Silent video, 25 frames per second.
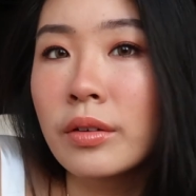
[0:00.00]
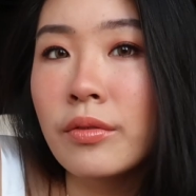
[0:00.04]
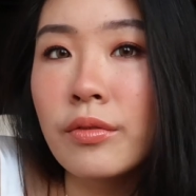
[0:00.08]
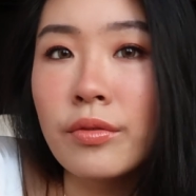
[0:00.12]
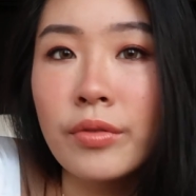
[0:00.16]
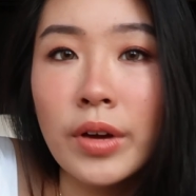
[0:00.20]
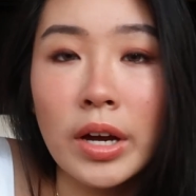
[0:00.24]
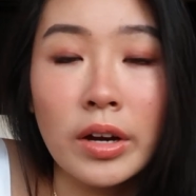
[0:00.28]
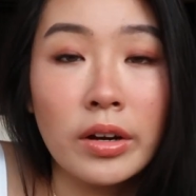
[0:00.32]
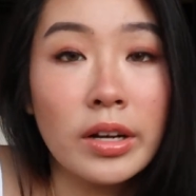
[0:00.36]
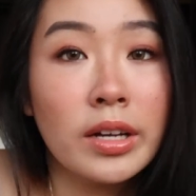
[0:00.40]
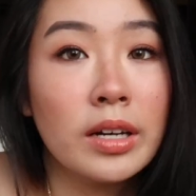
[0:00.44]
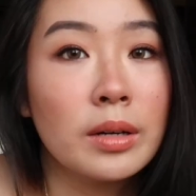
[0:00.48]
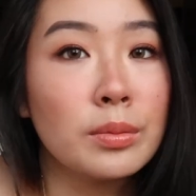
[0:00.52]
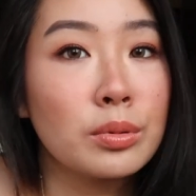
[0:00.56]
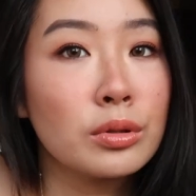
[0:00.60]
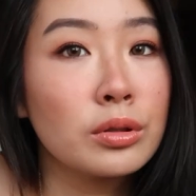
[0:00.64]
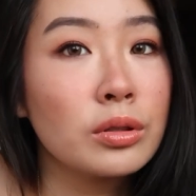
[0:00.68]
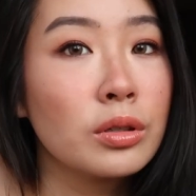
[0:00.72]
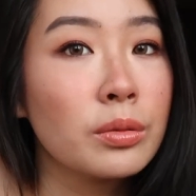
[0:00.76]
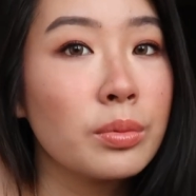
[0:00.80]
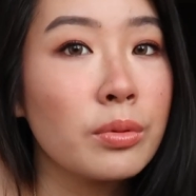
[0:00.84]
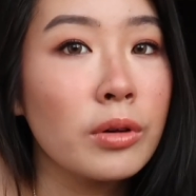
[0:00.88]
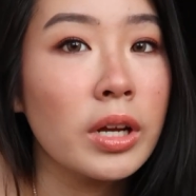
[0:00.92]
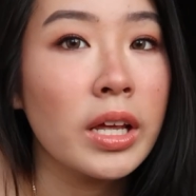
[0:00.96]
very
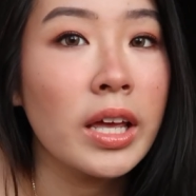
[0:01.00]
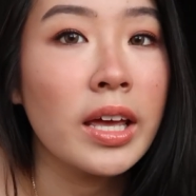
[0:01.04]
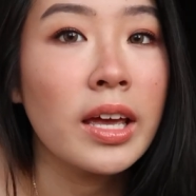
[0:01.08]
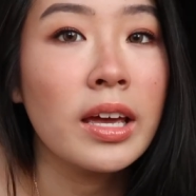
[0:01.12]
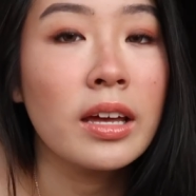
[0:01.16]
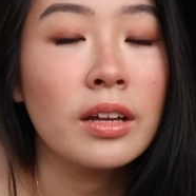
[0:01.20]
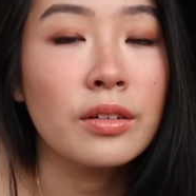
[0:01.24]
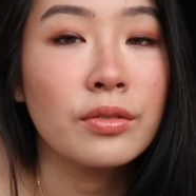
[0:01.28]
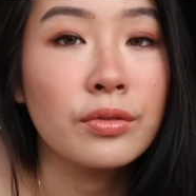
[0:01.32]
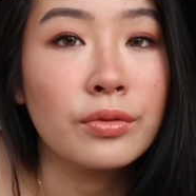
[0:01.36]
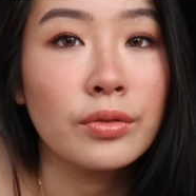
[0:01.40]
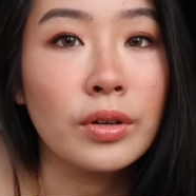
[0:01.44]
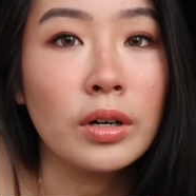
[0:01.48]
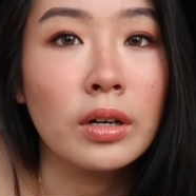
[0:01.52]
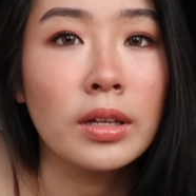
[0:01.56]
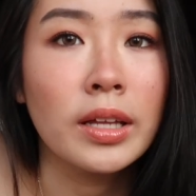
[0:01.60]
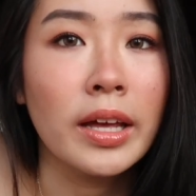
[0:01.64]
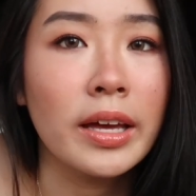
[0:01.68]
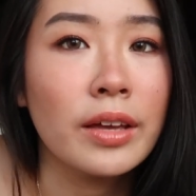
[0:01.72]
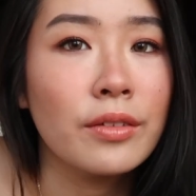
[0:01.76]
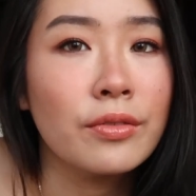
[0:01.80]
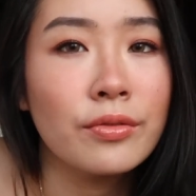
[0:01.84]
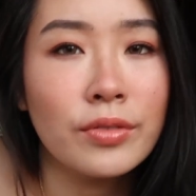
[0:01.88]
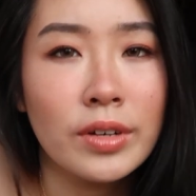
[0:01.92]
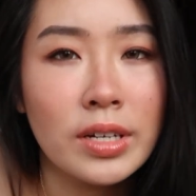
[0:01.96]
appropriate for
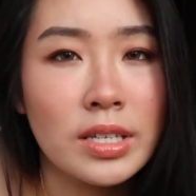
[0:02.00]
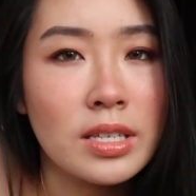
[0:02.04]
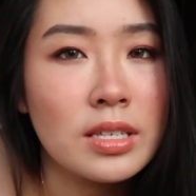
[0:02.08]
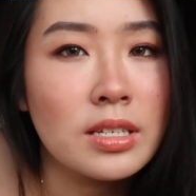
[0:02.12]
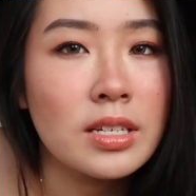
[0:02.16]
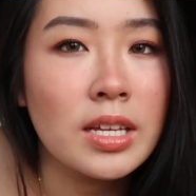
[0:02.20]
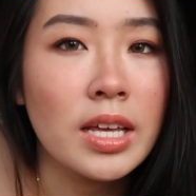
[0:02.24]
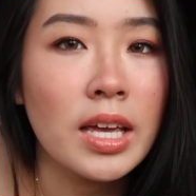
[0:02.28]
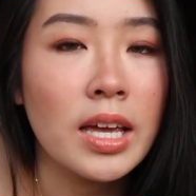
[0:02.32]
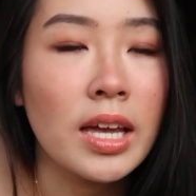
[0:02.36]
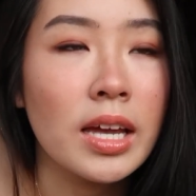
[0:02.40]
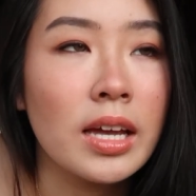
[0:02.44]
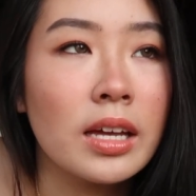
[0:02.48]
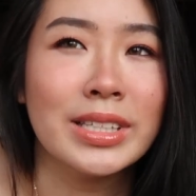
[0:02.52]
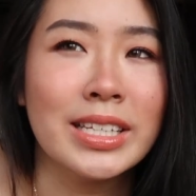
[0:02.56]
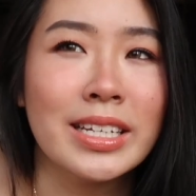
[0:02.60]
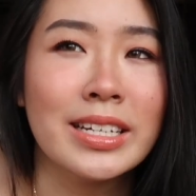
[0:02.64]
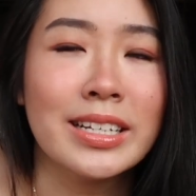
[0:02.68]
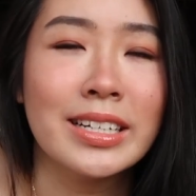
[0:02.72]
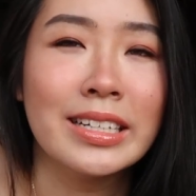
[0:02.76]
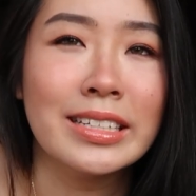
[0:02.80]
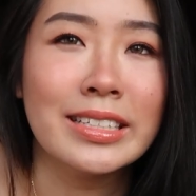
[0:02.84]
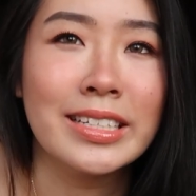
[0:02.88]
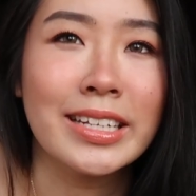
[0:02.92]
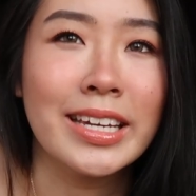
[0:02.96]
like first date,
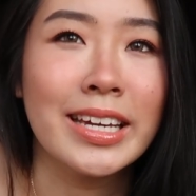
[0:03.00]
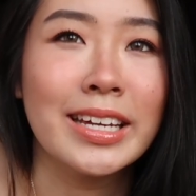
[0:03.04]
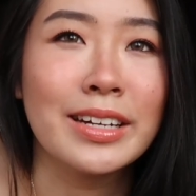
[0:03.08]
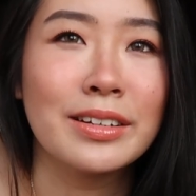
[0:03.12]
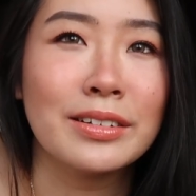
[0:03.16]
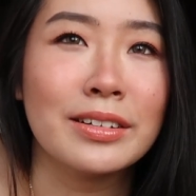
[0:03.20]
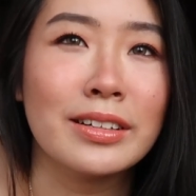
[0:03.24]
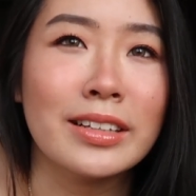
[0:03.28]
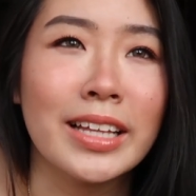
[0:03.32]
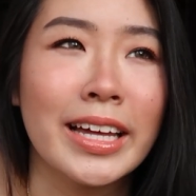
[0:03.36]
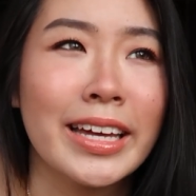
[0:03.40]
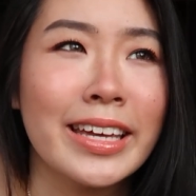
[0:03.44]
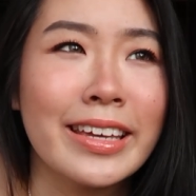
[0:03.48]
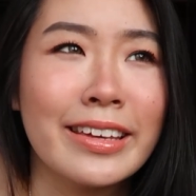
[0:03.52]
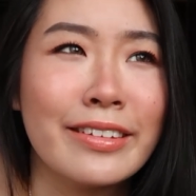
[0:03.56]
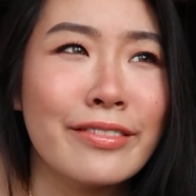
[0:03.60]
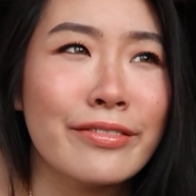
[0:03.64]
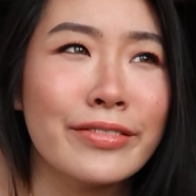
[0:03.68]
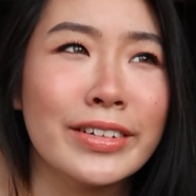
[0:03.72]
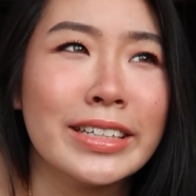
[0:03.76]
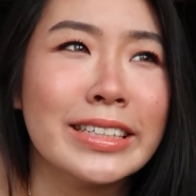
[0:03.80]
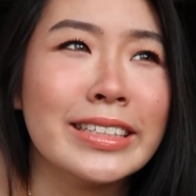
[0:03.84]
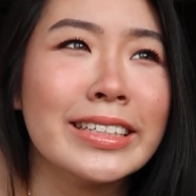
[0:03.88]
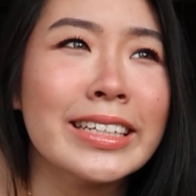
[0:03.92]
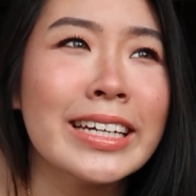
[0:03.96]
dinner date, or like
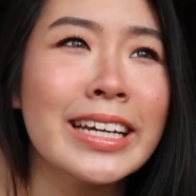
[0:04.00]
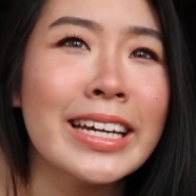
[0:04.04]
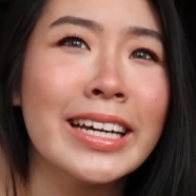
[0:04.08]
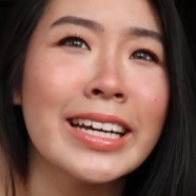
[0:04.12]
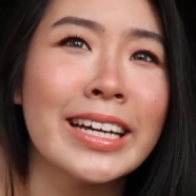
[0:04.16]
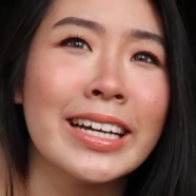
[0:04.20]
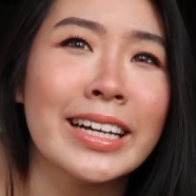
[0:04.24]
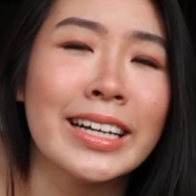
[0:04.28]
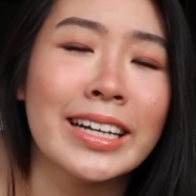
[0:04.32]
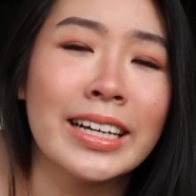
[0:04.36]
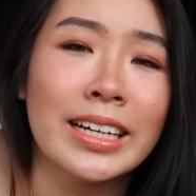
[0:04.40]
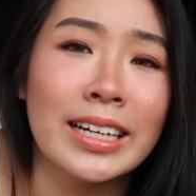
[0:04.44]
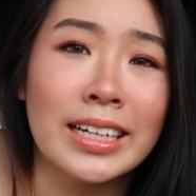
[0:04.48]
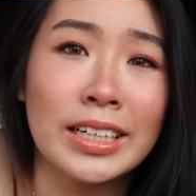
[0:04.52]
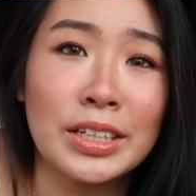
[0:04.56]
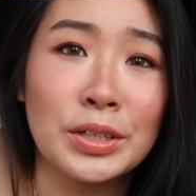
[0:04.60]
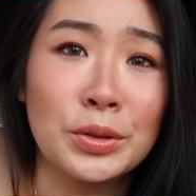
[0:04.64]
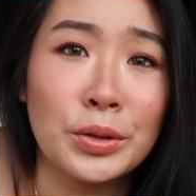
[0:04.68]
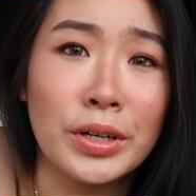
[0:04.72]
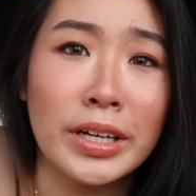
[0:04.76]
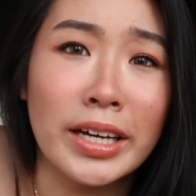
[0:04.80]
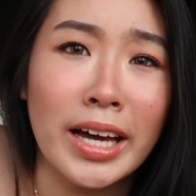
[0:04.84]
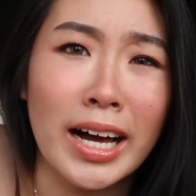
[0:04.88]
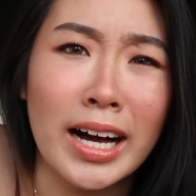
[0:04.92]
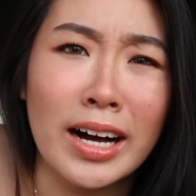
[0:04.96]
even
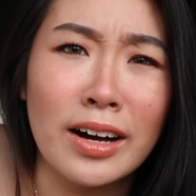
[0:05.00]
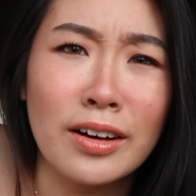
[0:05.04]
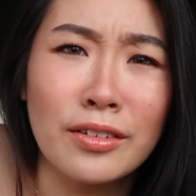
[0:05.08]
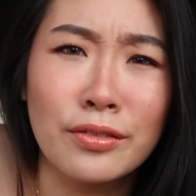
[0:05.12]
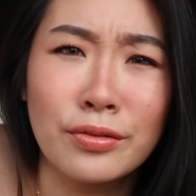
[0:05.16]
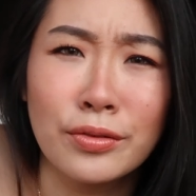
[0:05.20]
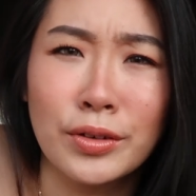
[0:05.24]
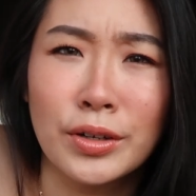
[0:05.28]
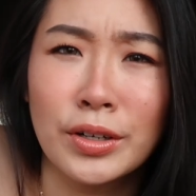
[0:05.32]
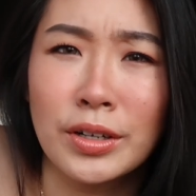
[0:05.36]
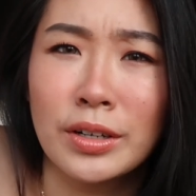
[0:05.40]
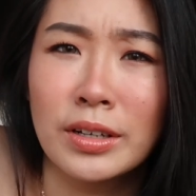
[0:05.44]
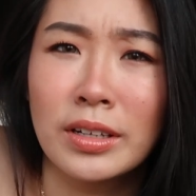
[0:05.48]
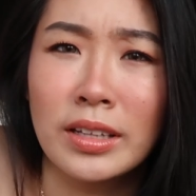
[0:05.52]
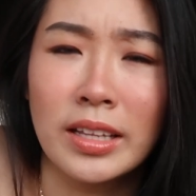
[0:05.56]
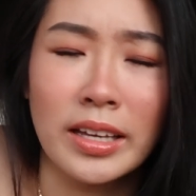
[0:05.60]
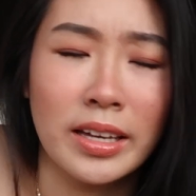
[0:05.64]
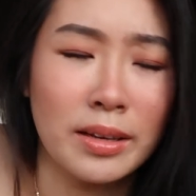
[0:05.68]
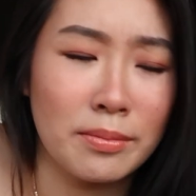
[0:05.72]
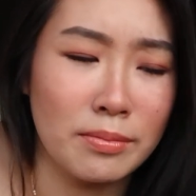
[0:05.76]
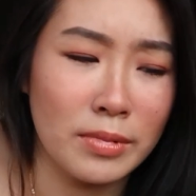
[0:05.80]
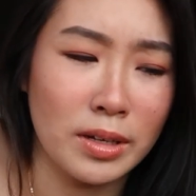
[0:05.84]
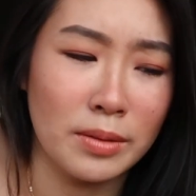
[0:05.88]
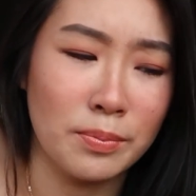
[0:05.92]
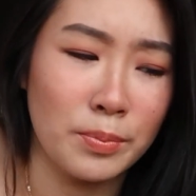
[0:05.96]
going out for
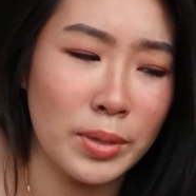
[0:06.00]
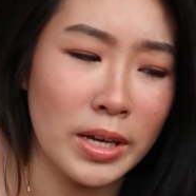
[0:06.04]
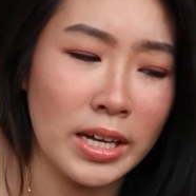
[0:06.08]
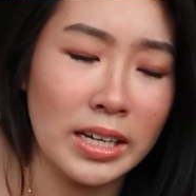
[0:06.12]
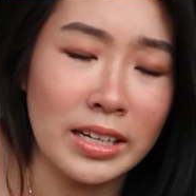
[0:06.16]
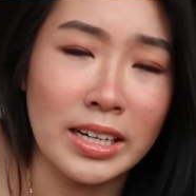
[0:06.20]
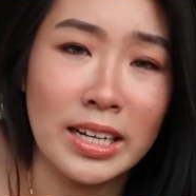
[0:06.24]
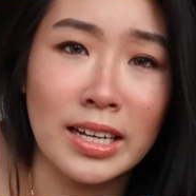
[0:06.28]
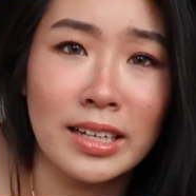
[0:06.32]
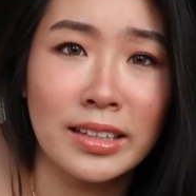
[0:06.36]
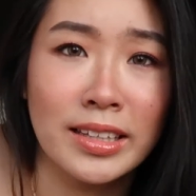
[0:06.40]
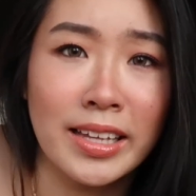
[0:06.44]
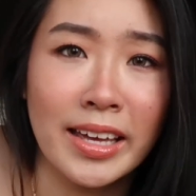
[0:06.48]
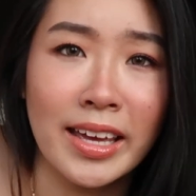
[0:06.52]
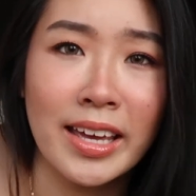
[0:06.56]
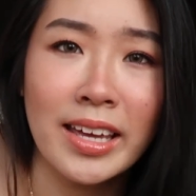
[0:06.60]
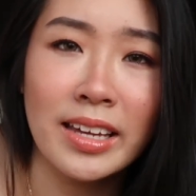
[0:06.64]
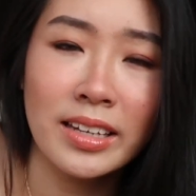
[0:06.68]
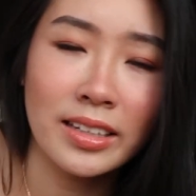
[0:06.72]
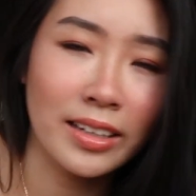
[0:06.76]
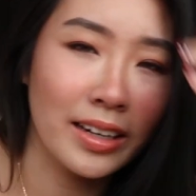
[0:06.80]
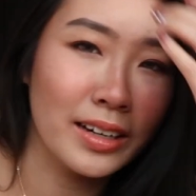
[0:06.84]
like a picnic date.